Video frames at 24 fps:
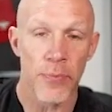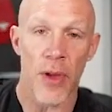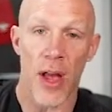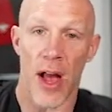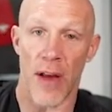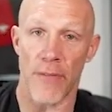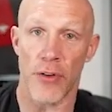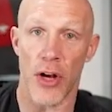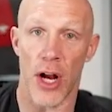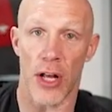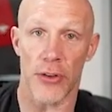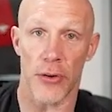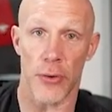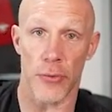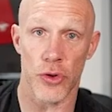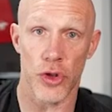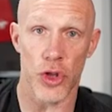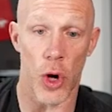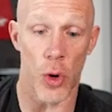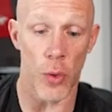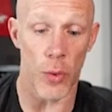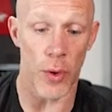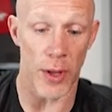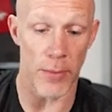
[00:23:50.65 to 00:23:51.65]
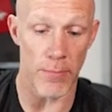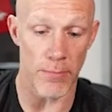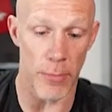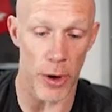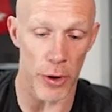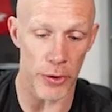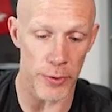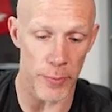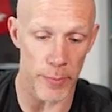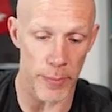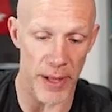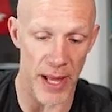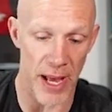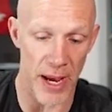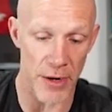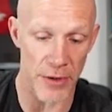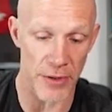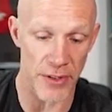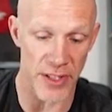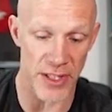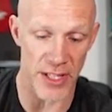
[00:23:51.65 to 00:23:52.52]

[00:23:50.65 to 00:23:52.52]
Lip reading: I've got those token multipliers.